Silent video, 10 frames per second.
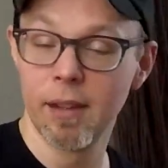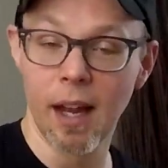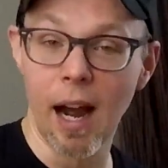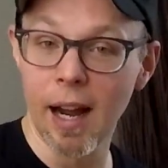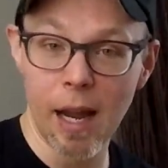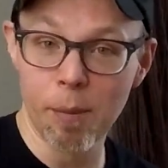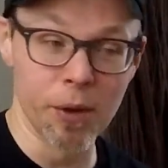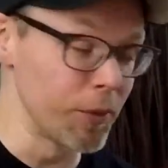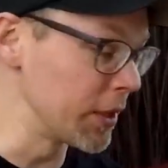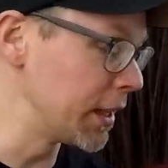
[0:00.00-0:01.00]
I happen to
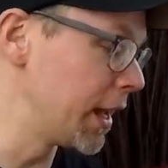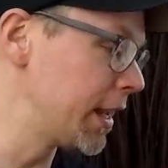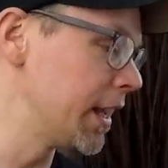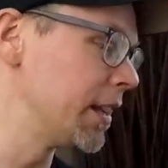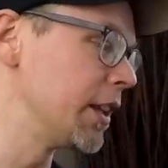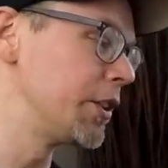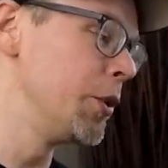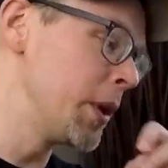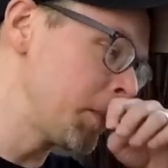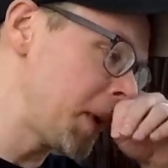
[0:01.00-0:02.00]
really like it. The
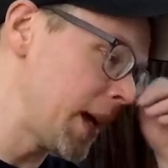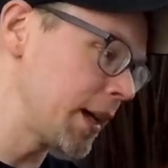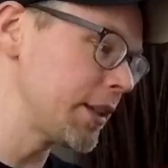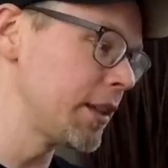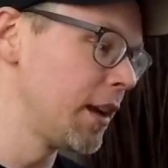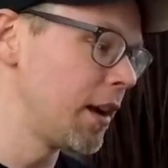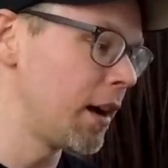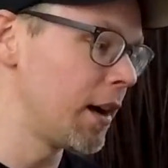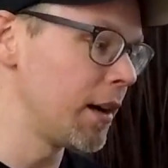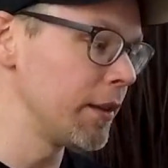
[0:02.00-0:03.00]
tuning pegs,
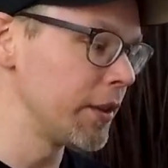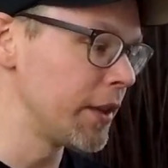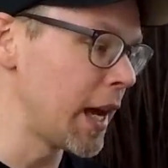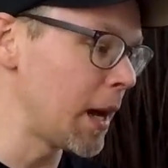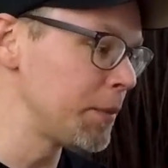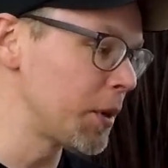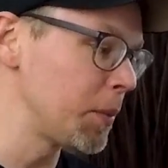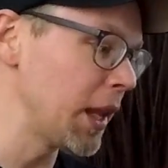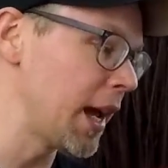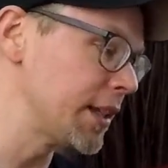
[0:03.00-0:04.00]
the knobs are
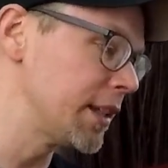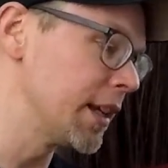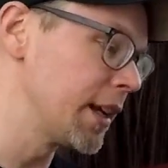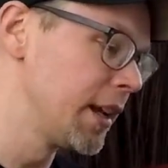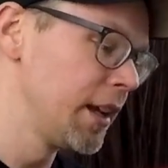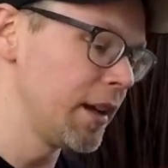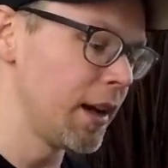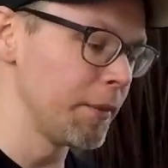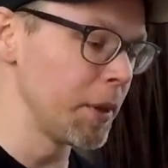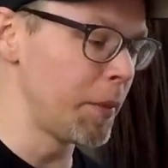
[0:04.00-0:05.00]
plastic.
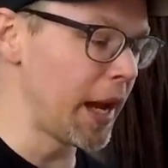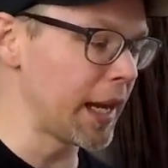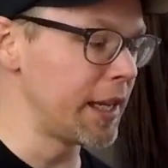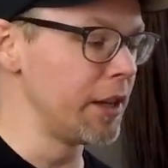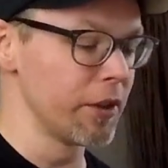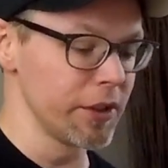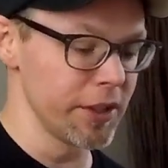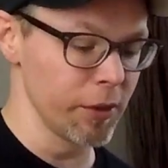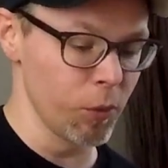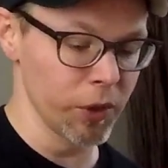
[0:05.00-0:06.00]
The back here is
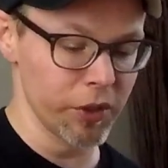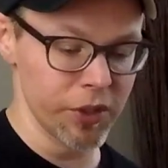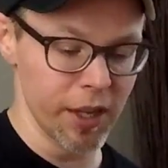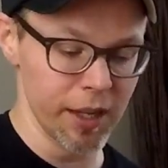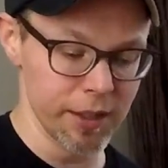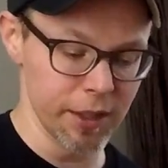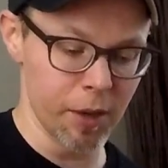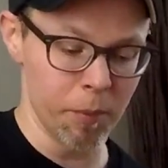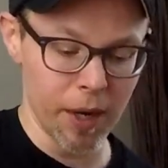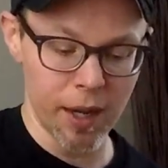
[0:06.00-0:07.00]
what they're saying is the
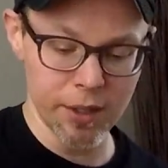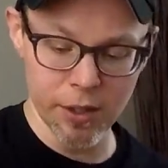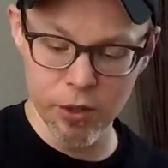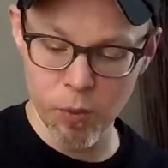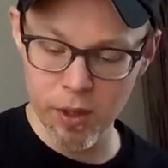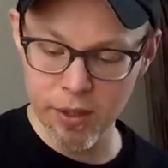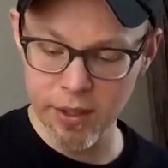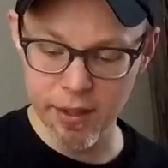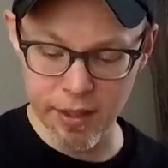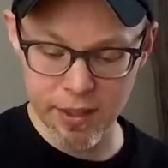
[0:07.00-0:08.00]
composite, as well as
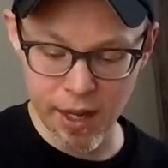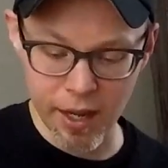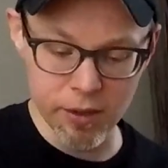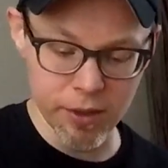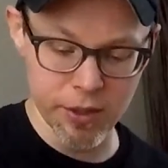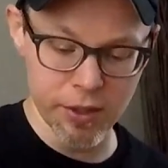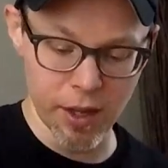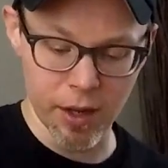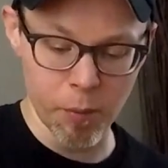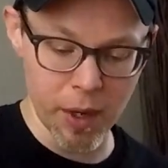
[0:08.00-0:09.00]
in the saddle is a
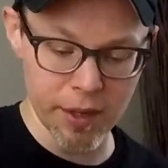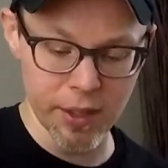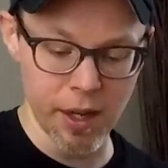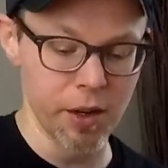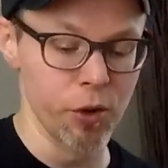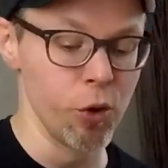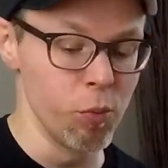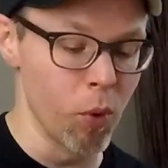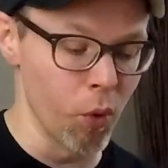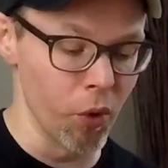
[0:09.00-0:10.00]
composite and new
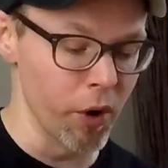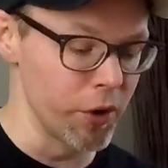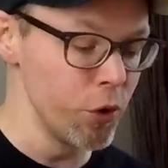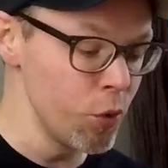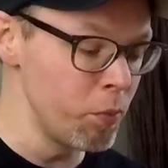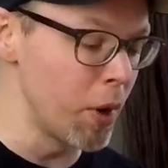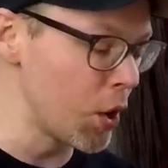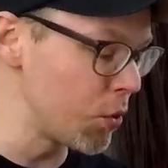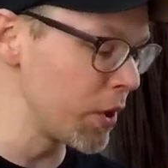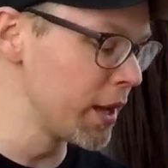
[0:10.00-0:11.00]

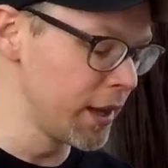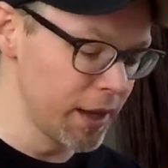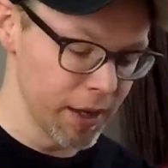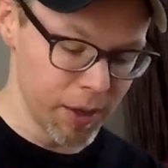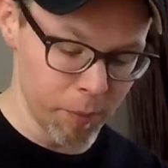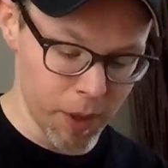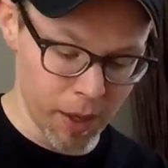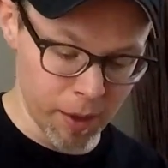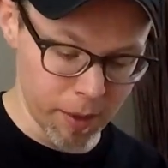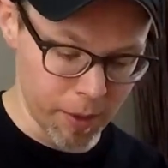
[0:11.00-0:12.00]
bone
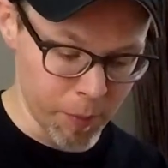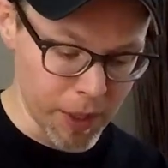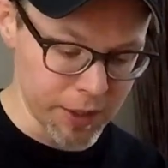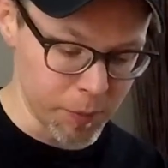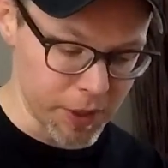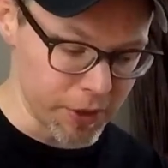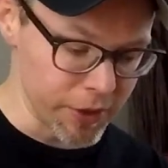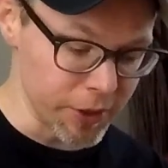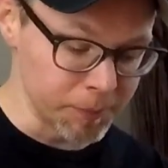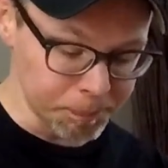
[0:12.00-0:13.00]
composite
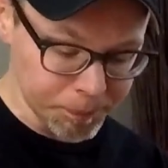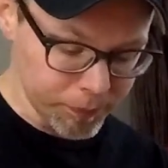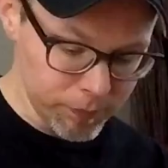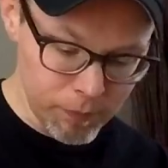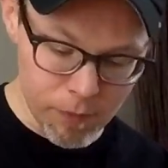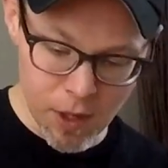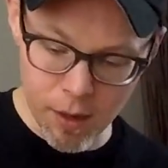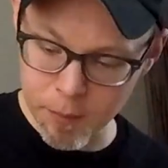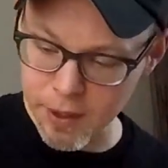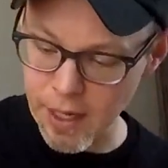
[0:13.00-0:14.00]
material.
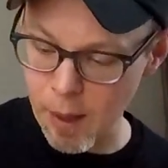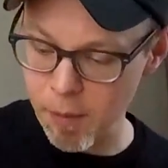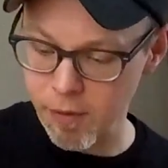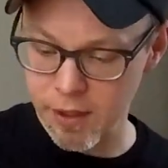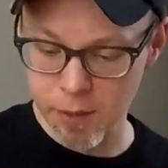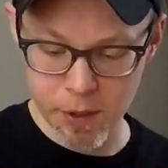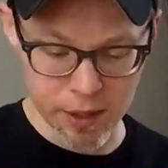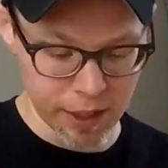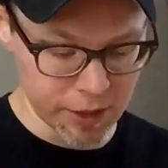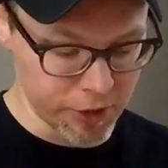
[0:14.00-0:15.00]
The top of it, some of the
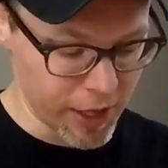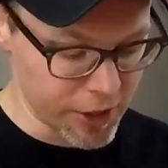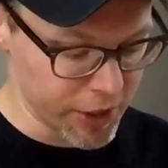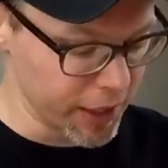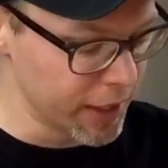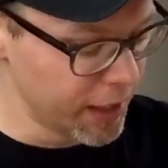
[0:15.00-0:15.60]
laser etching.